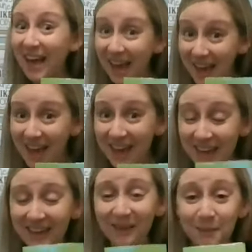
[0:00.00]

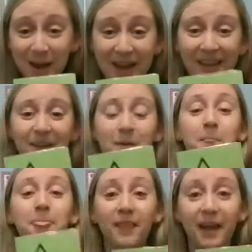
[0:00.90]
A, right,
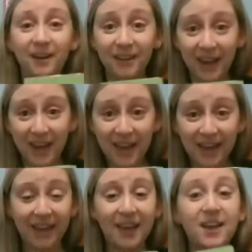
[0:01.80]
letter
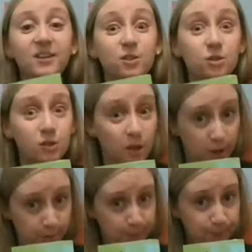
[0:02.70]
A. So,
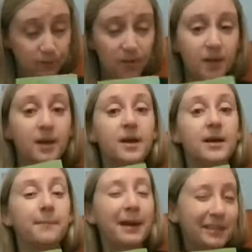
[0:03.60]

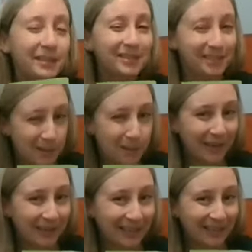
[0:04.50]
Magic Sea
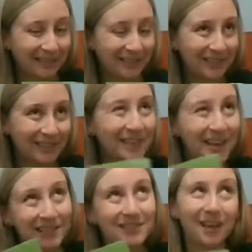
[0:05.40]
Bunny, he
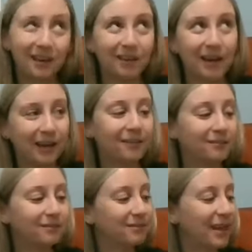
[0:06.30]
likes letter A,
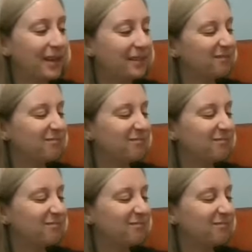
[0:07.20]
right?